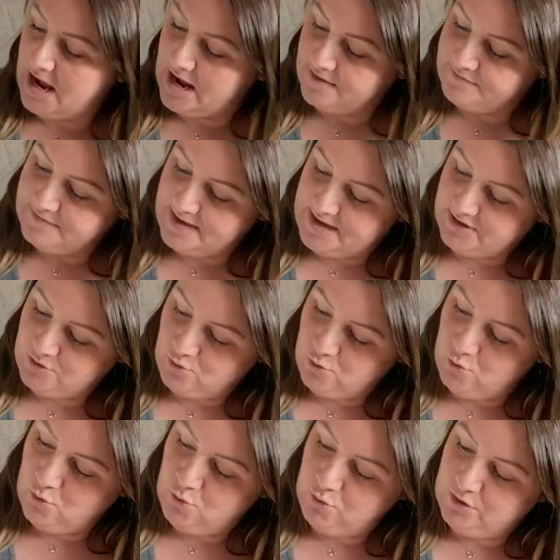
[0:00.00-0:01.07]
and then
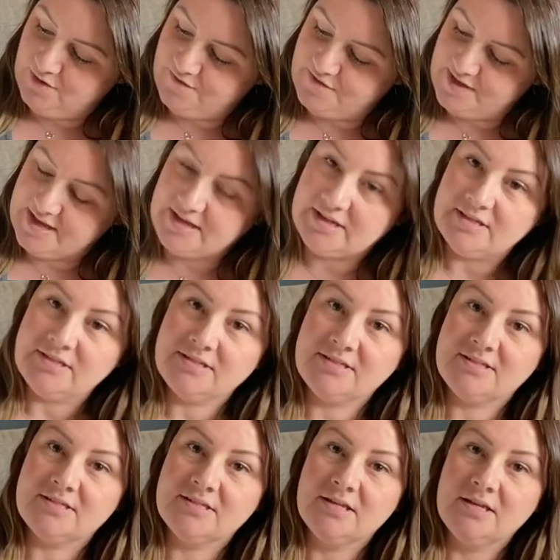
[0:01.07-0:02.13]
all of
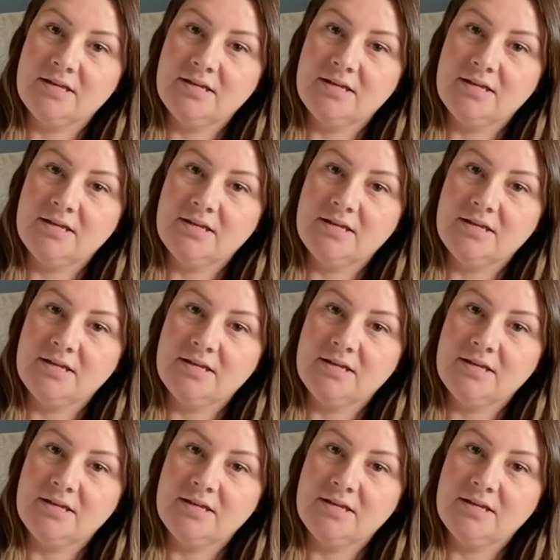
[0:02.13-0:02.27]
this